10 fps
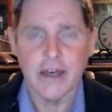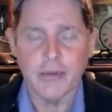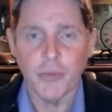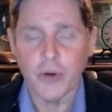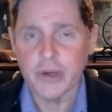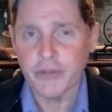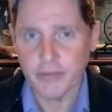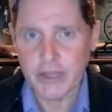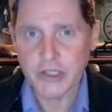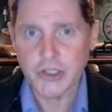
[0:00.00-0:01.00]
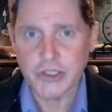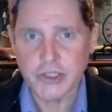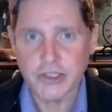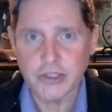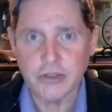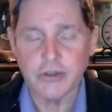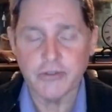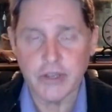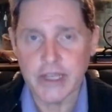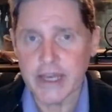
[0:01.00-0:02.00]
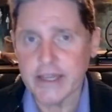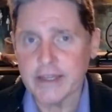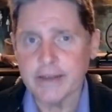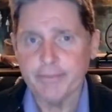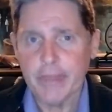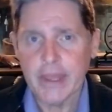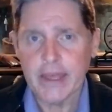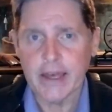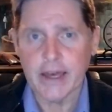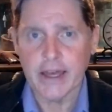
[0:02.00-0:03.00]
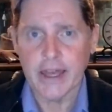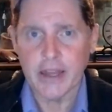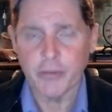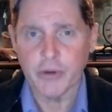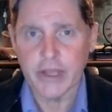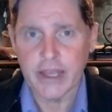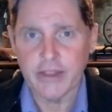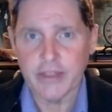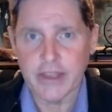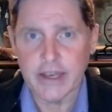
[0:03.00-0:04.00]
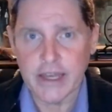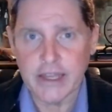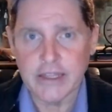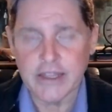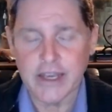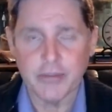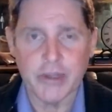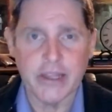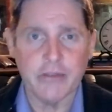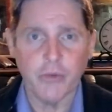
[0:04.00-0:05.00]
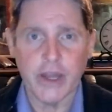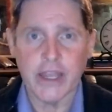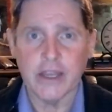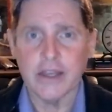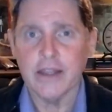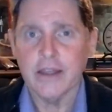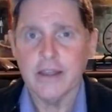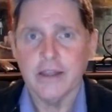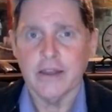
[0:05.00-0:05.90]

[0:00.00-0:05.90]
uh, more information to you if you would like. April 8th and 9th, and I believe Wayne